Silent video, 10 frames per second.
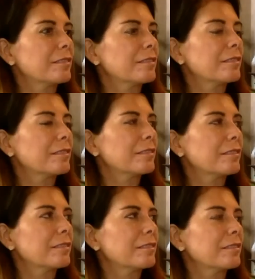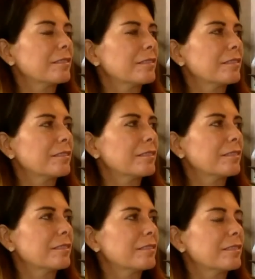
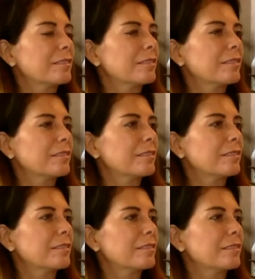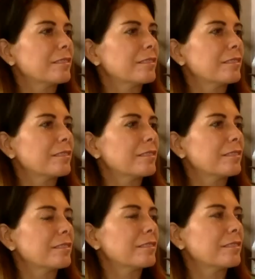
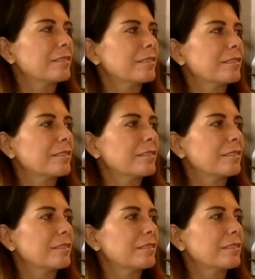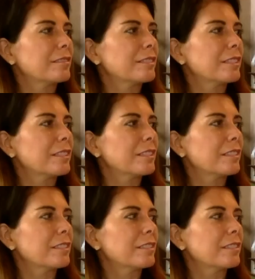[no speech]